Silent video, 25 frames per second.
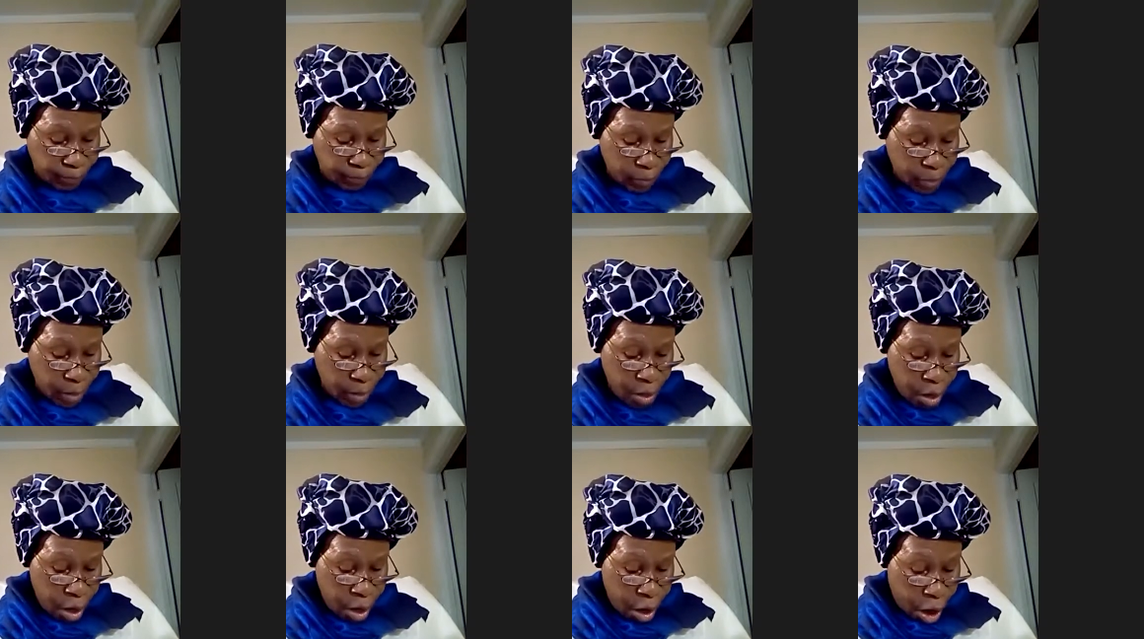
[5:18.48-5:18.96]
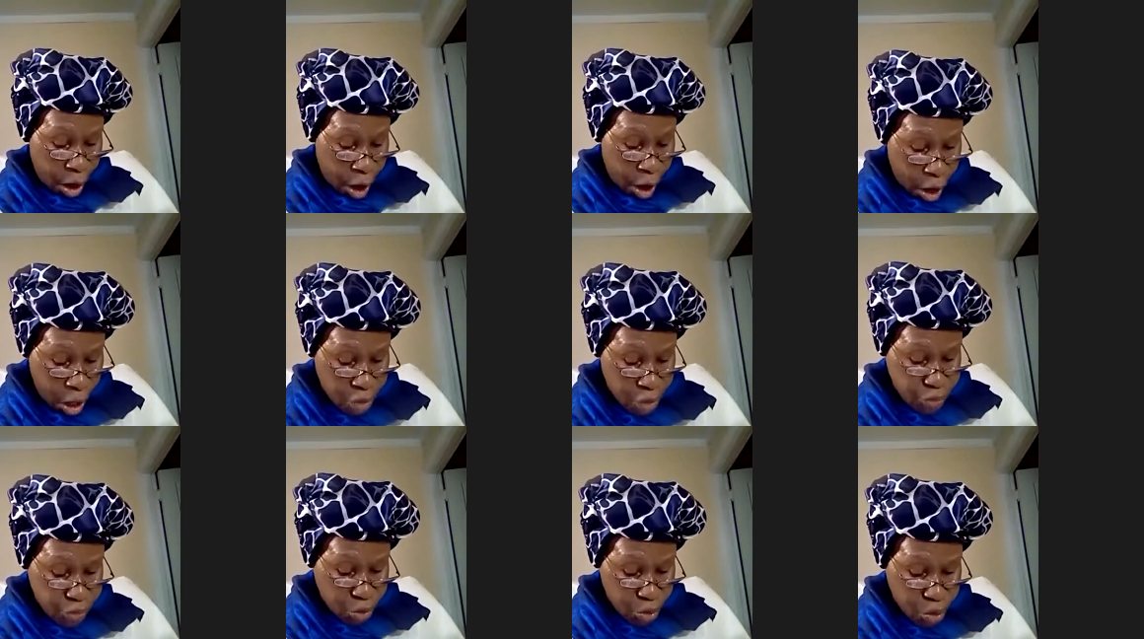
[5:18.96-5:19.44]
Or
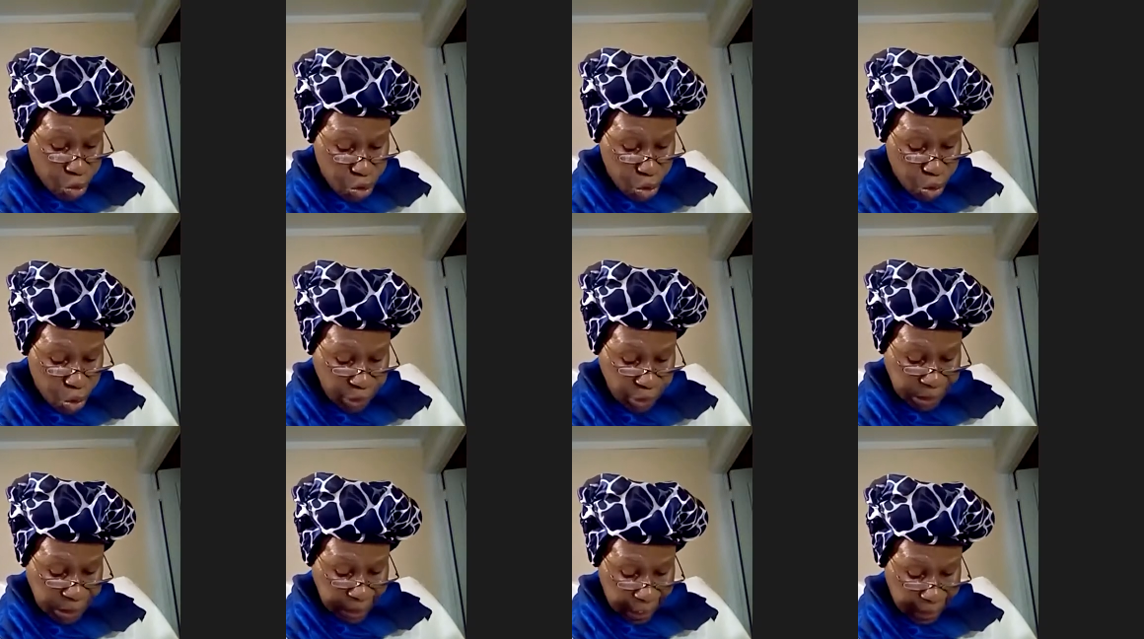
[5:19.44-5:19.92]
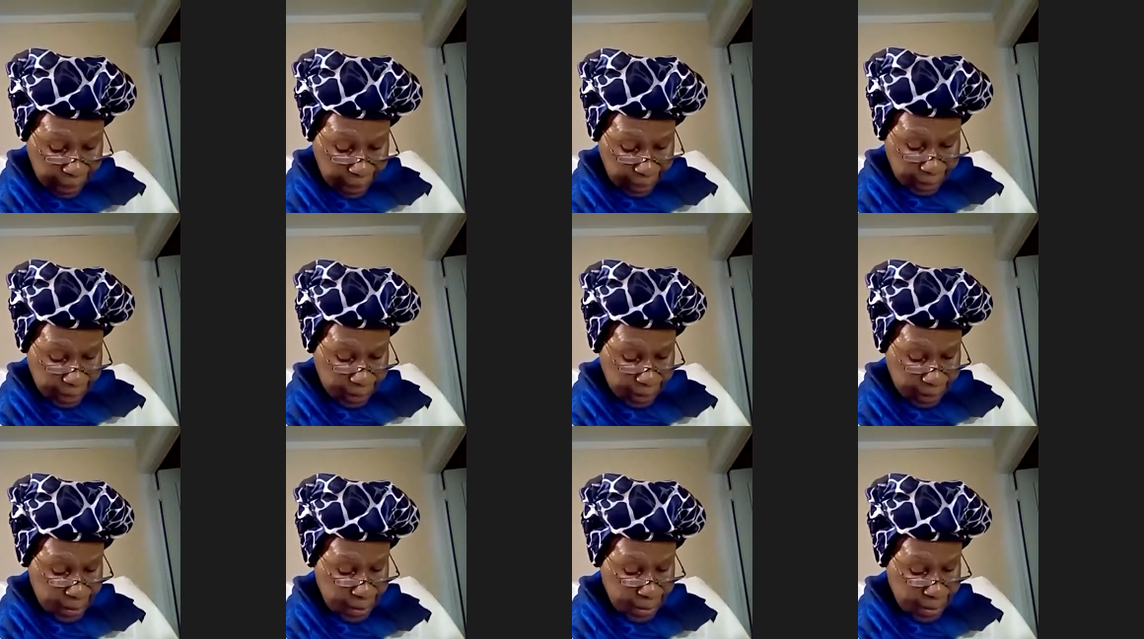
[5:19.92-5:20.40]
do you think
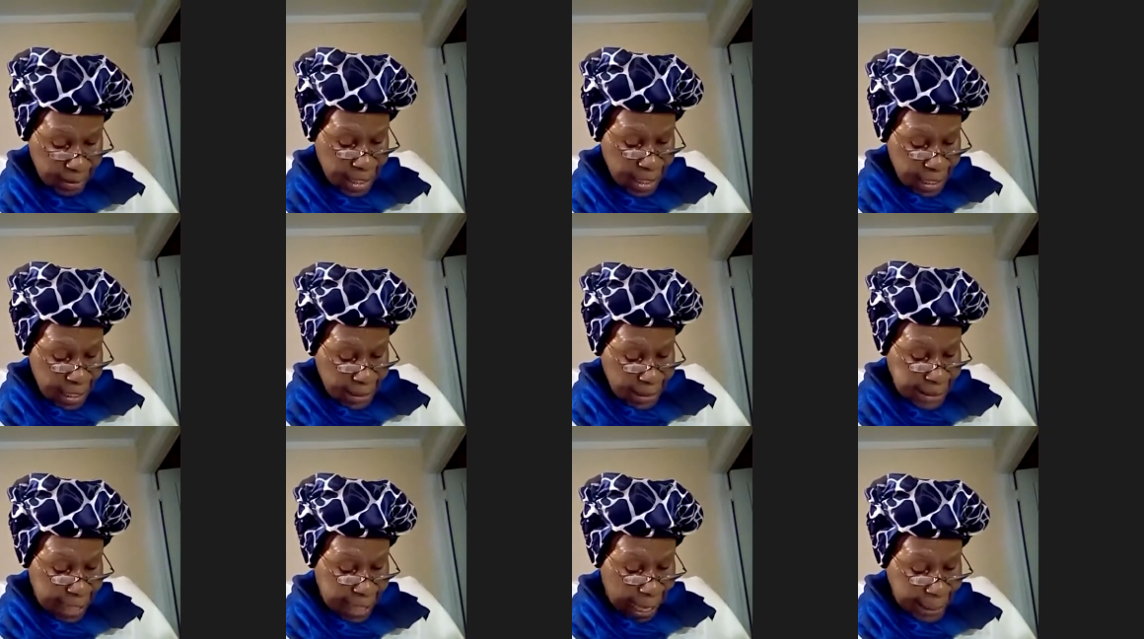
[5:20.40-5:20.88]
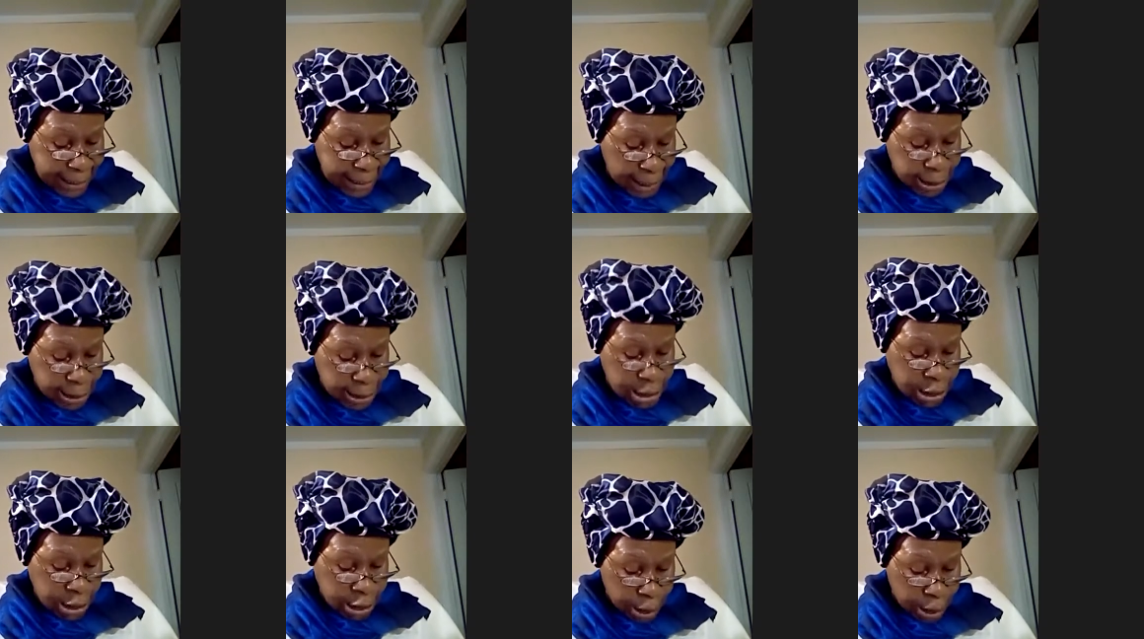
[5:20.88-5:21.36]
that the
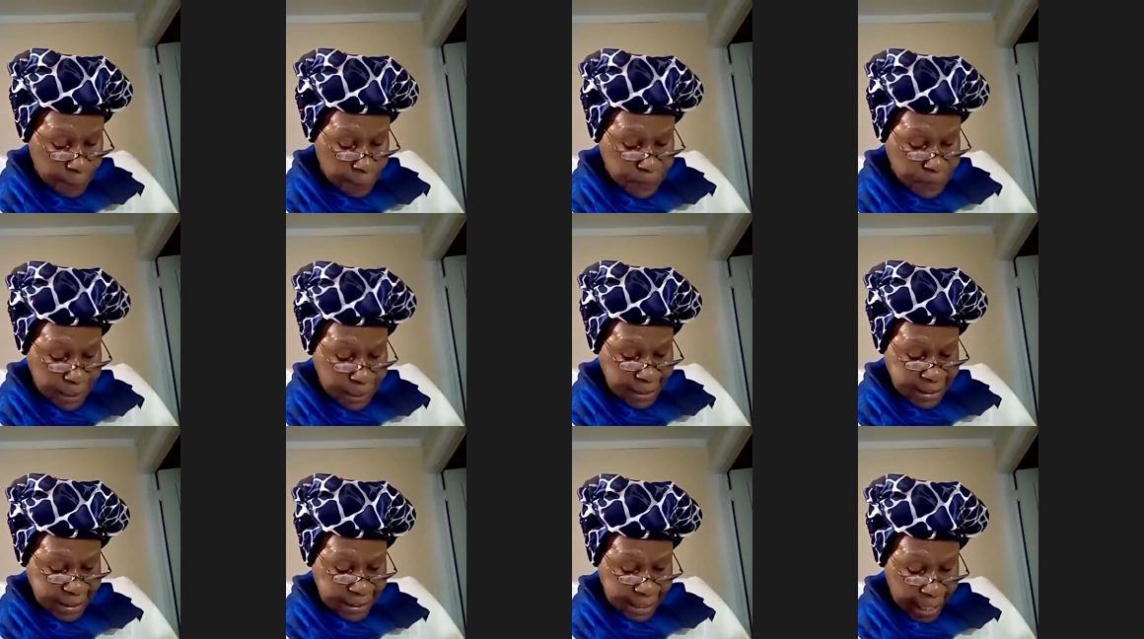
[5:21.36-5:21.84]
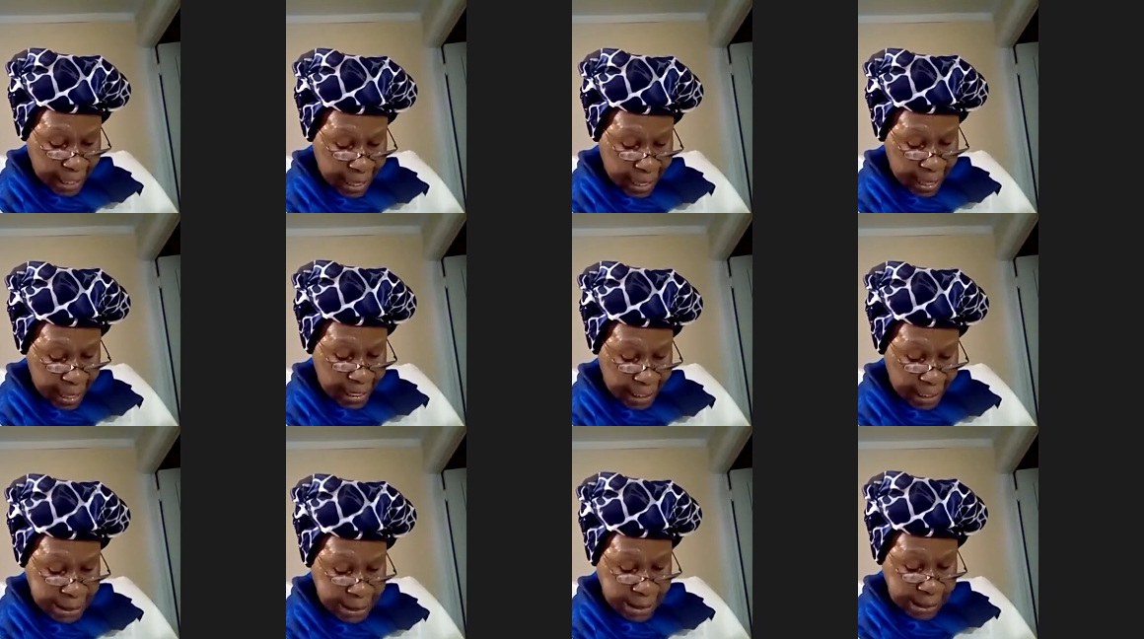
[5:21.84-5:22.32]
scripture say
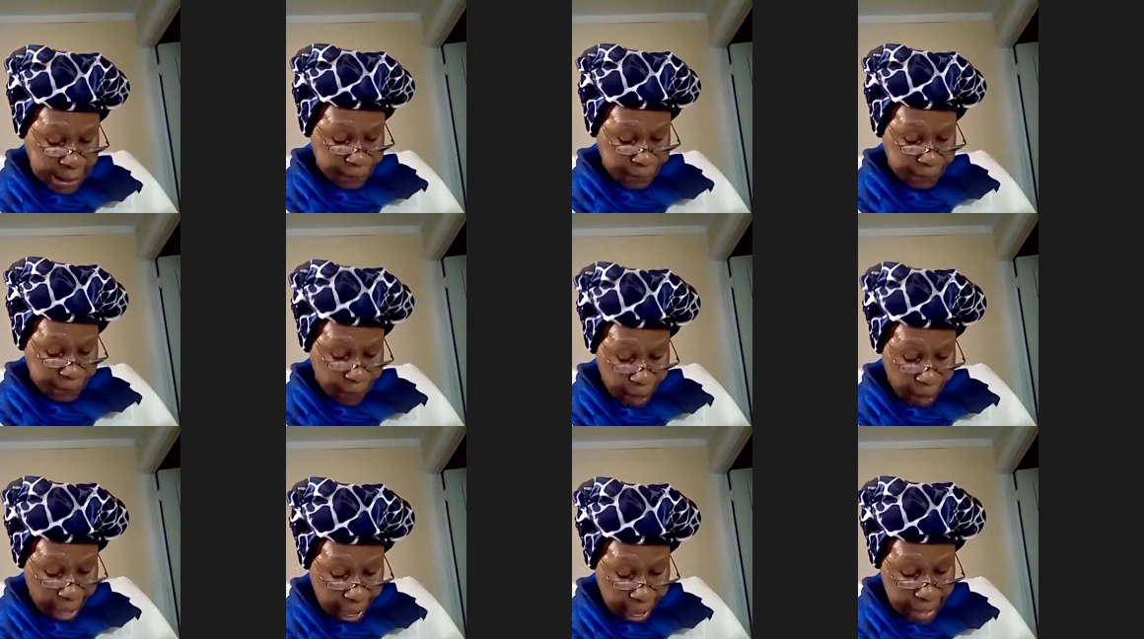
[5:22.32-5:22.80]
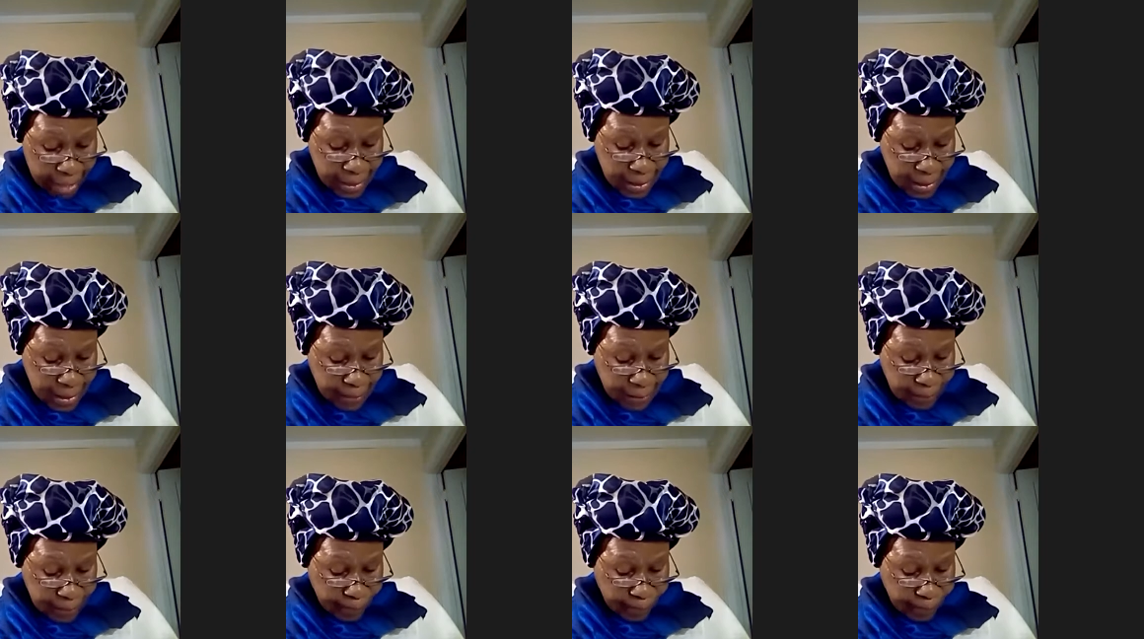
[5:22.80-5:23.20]
is in vain?